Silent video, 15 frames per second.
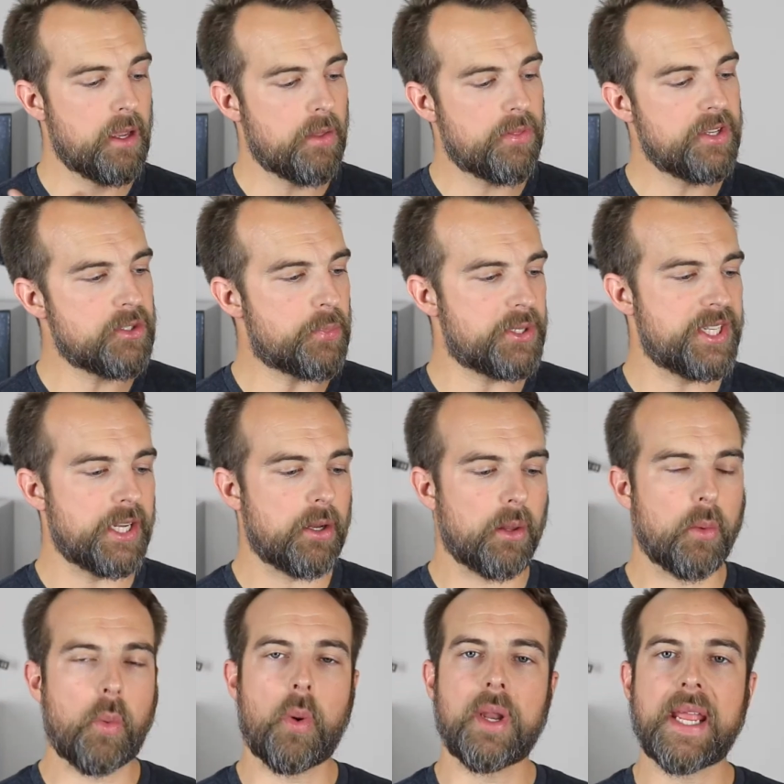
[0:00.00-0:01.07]
This particular
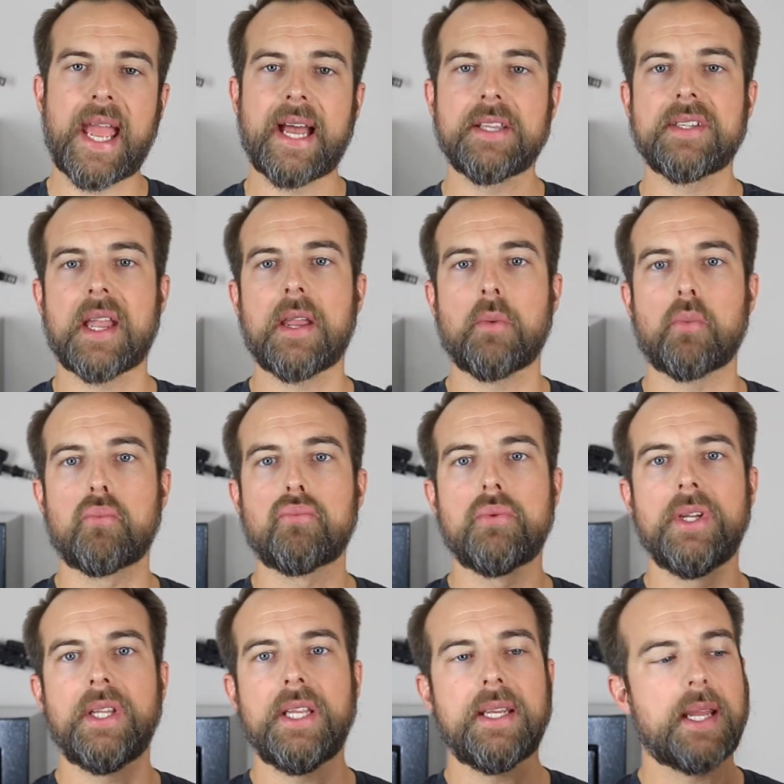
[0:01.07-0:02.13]
one has a
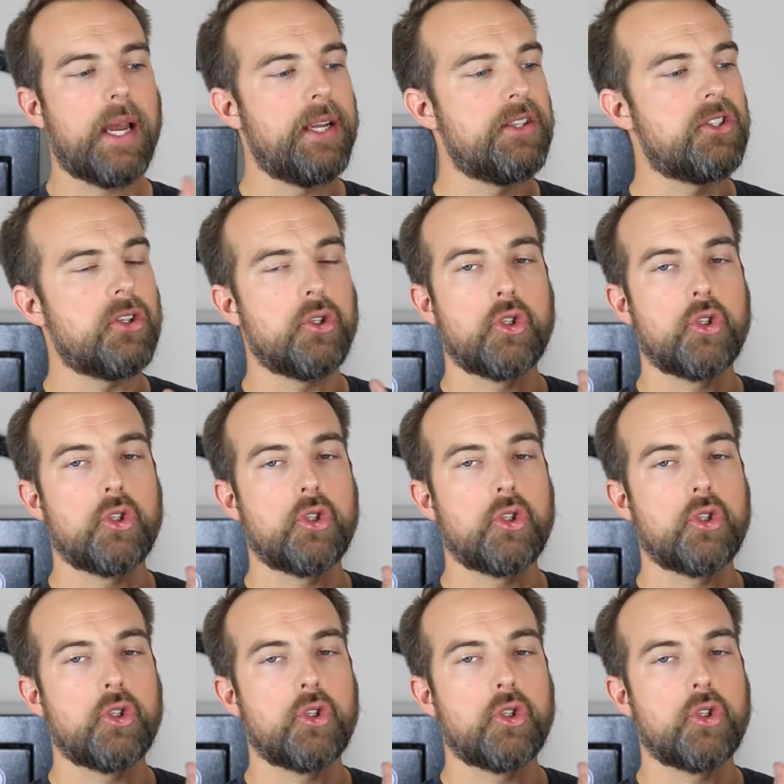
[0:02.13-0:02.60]
really nice